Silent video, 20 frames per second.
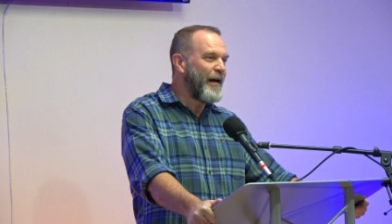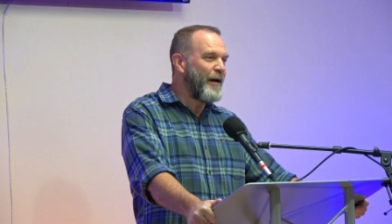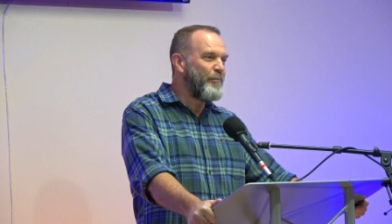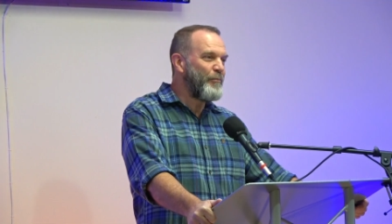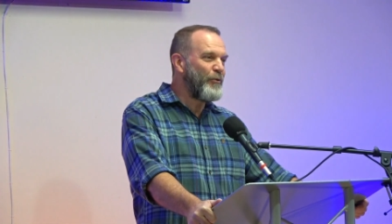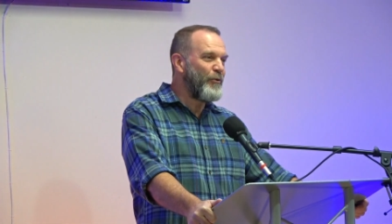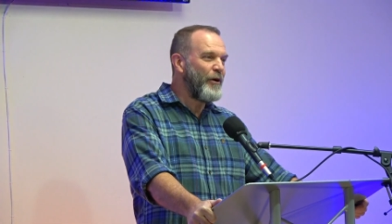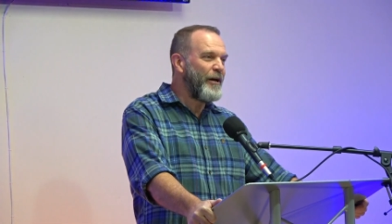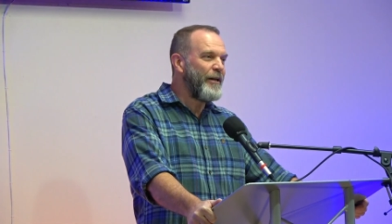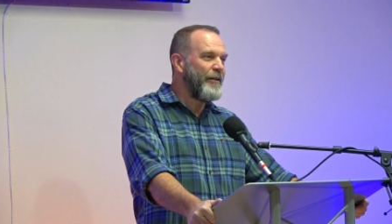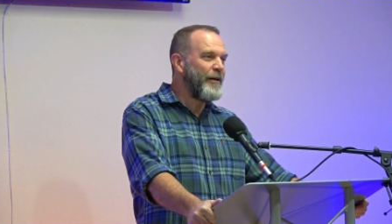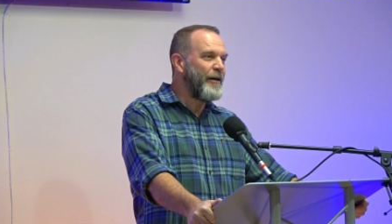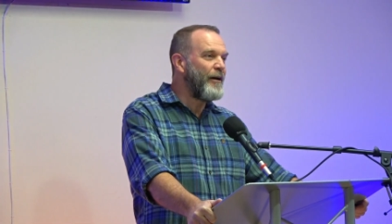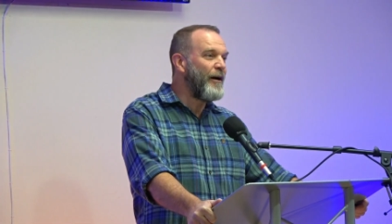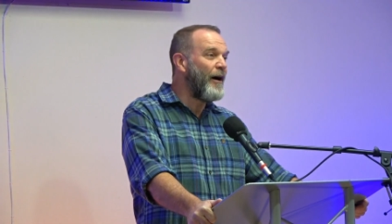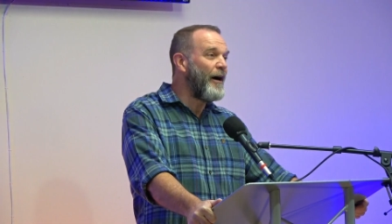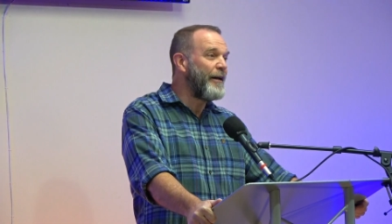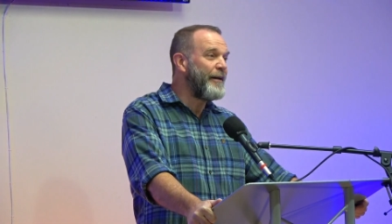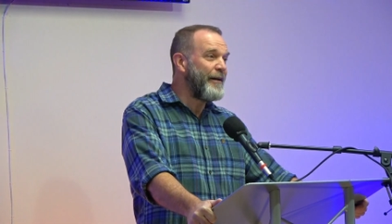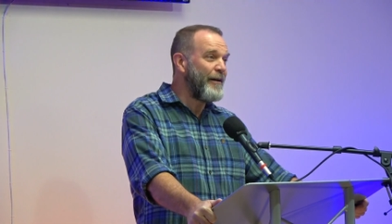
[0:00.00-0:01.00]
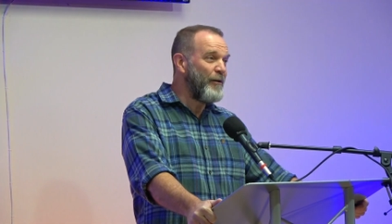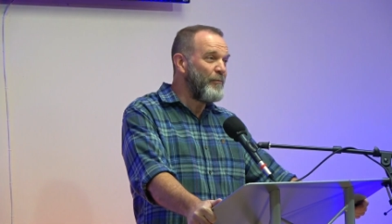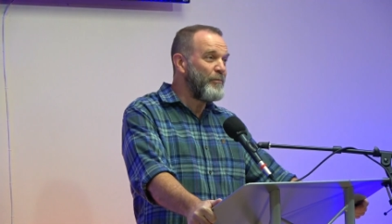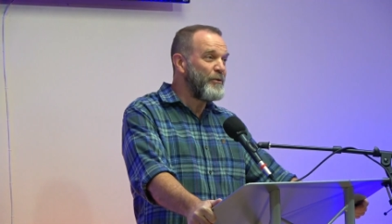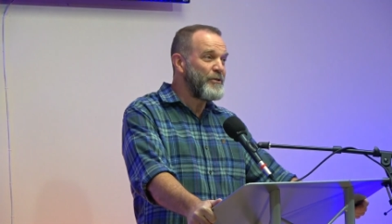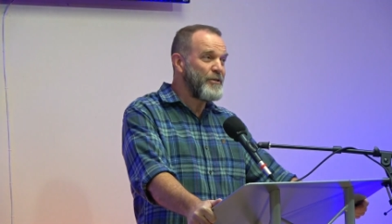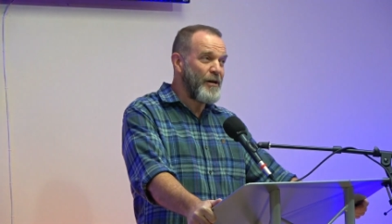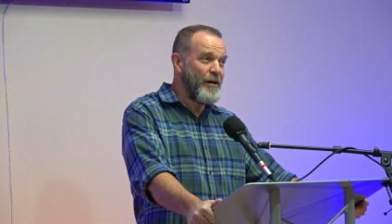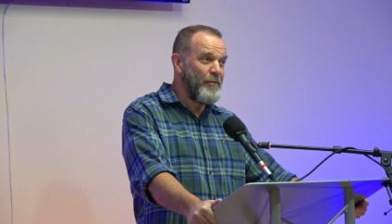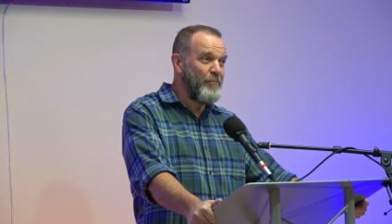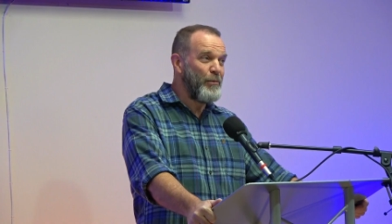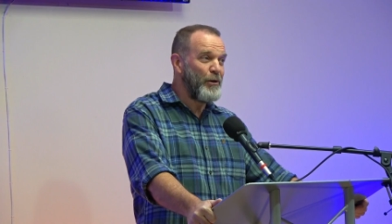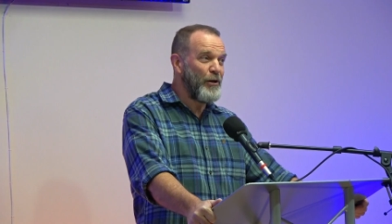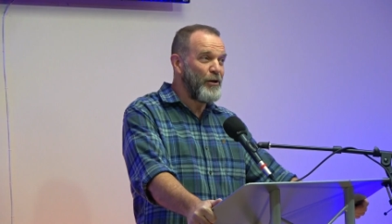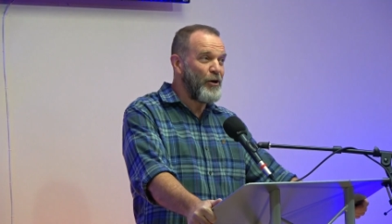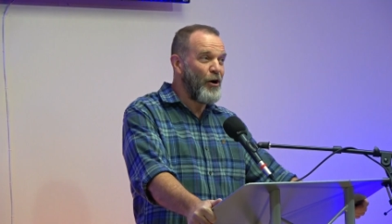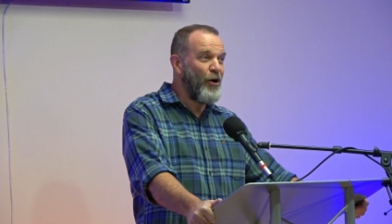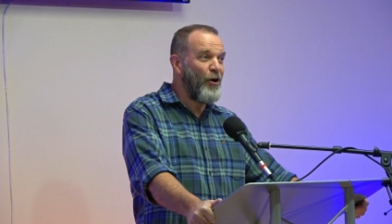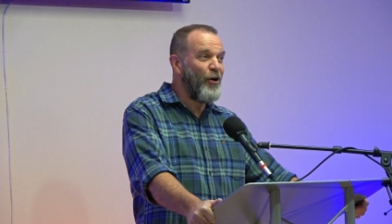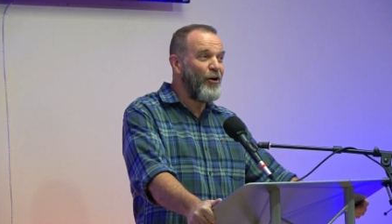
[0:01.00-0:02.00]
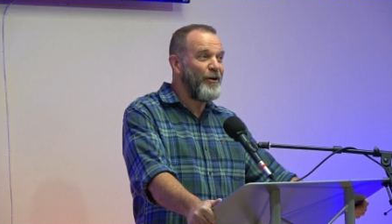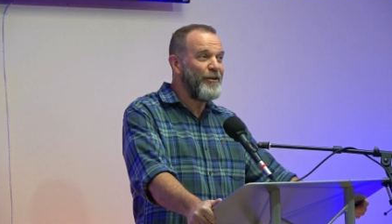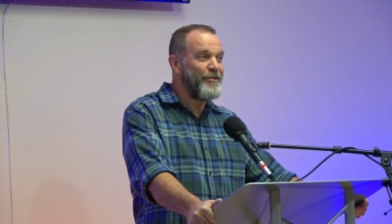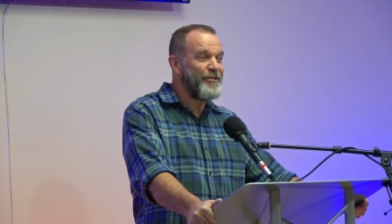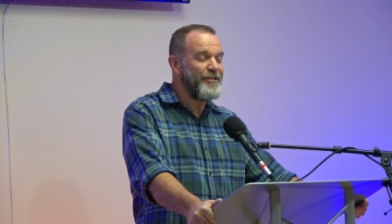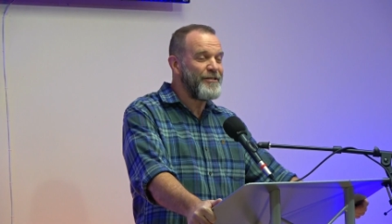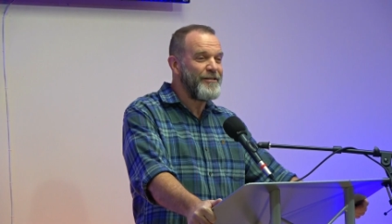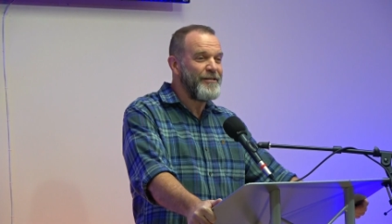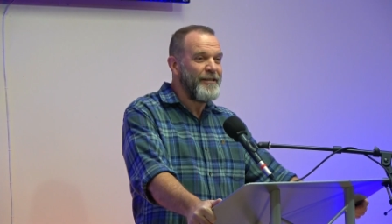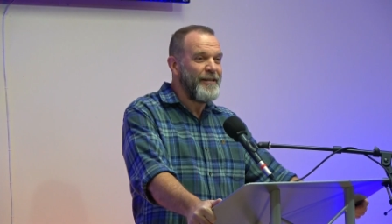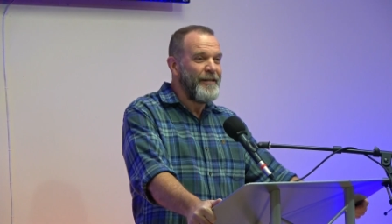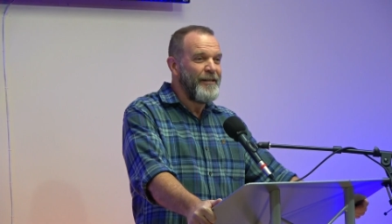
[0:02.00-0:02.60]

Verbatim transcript: I pray that God help us humble our hearts